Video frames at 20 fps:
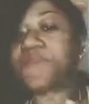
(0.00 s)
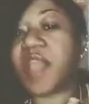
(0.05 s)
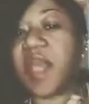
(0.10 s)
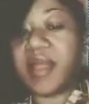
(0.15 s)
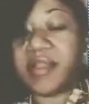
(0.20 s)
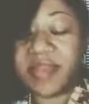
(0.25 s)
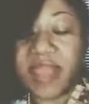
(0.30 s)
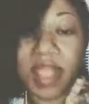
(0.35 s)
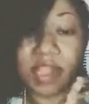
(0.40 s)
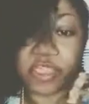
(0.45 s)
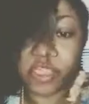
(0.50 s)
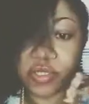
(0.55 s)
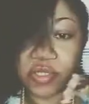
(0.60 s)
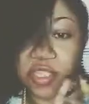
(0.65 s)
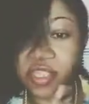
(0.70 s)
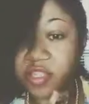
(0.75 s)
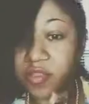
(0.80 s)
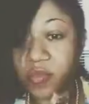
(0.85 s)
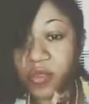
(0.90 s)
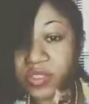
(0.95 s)
I doubt you'll
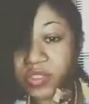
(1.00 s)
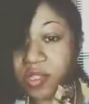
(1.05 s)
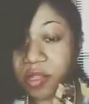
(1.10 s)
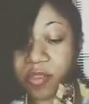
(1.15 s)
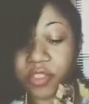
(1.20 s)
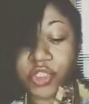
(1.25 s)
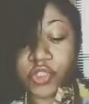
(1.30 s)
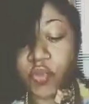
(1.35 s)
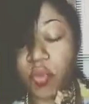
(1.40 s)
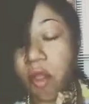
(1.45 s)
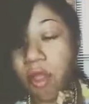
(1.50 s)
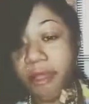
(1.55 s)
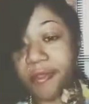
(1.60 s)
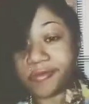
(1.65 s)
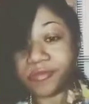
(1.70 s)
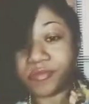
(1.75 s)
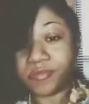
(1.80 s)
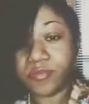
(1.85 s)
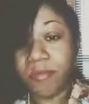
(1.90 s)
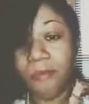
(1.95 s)
get the results you
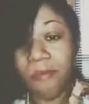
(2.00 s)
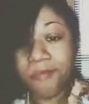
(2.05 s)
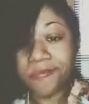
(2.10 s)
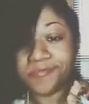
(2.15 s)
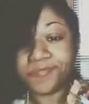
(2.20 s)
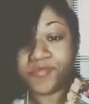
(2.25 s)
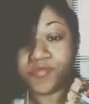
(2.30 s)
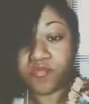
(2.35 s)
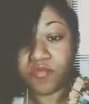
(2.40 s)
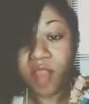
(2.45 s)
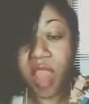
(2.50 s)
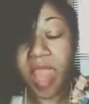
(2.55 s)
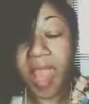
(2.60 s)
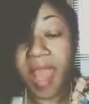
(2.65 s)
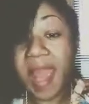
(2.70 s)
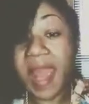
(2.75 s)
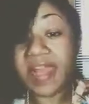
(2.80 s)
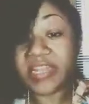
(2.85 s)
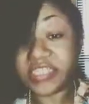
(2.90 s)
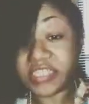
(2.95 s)
want.
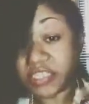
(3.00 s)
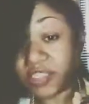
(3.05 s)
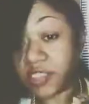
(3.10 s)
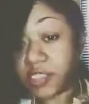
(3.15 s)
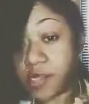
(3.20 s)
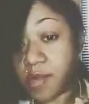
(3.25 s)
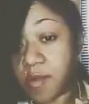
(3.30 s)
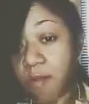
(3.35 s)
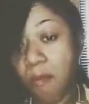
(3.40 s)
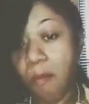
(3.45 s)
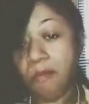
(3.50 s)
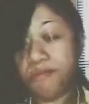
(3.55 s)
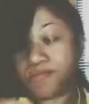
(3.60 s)
I did it.